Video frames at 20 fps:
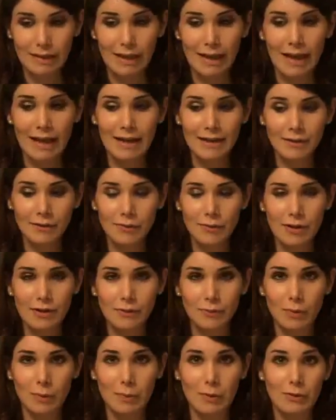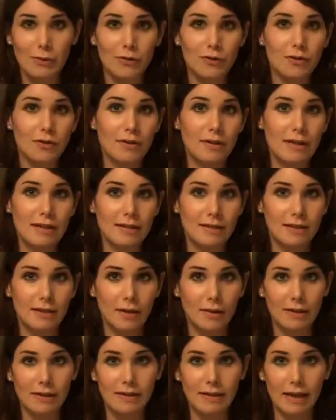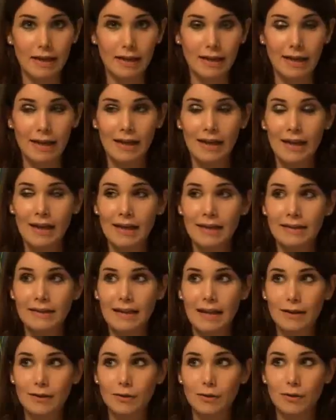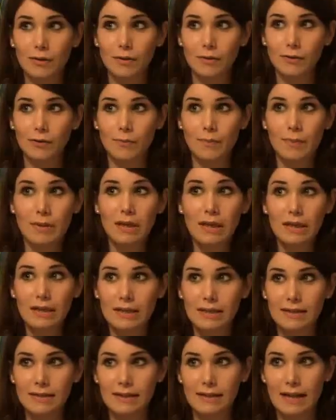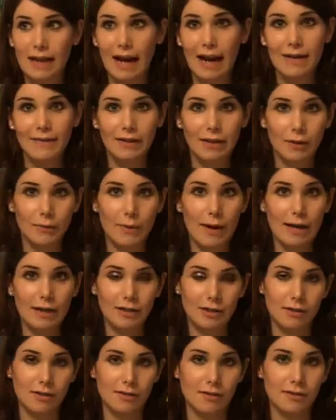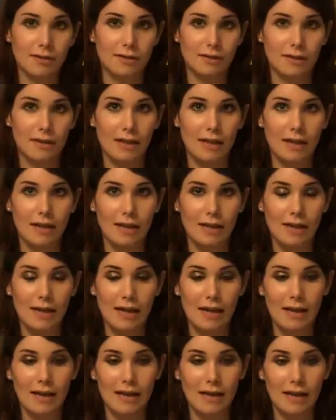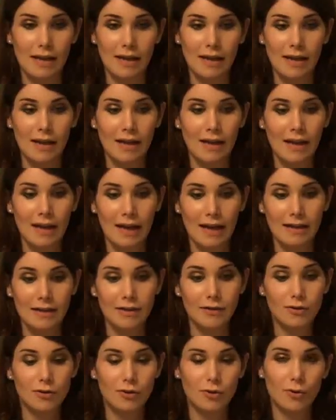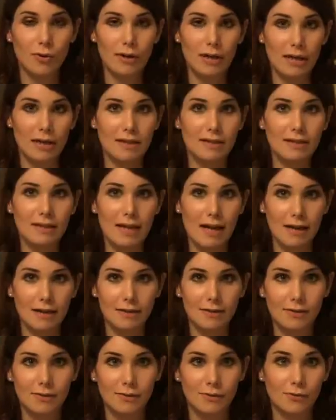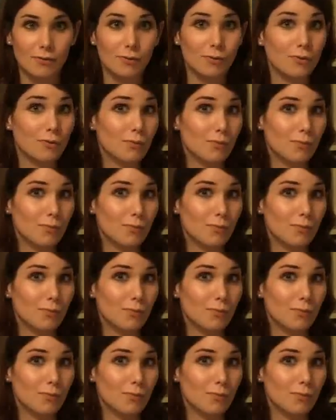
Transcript: And as a trans woman, you shouldn't necessarily think that your penis and that having erections and enjoying sex through